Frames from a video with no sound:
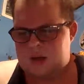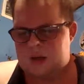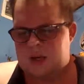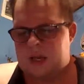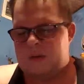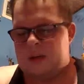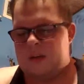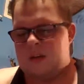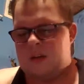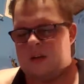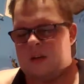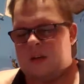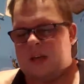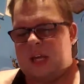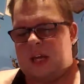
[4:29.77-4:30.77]
Anyways,
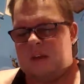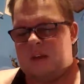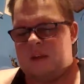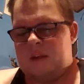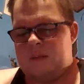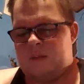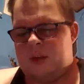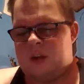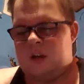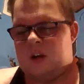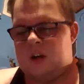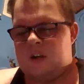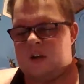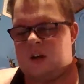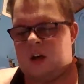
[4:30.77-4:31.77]
Yellow Cam defeats
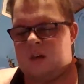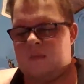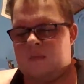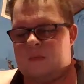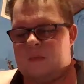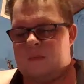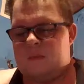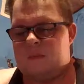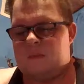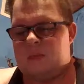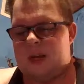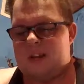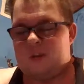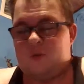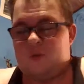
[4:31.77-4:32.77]
Oscar
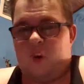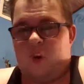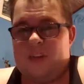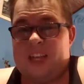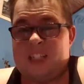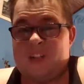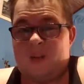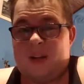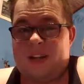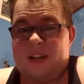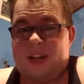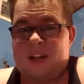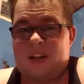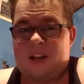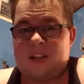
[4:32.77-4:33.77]
by disqualification to retain
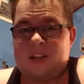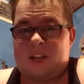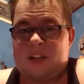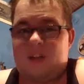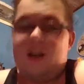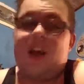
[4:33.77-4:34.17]
the Nagas title.